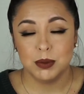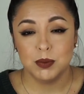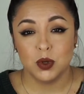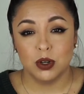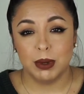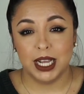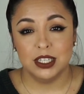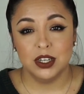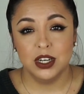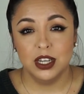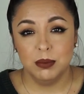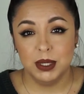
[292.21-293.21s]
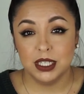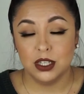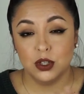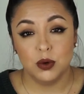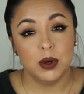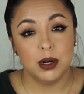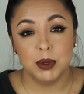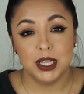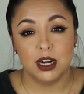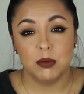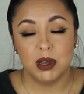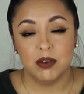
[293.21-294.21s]
some sort of bacteria because I don't want to put
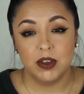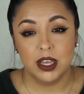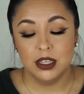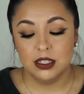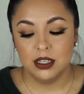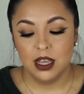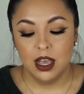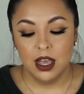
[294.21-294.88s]
that on my face.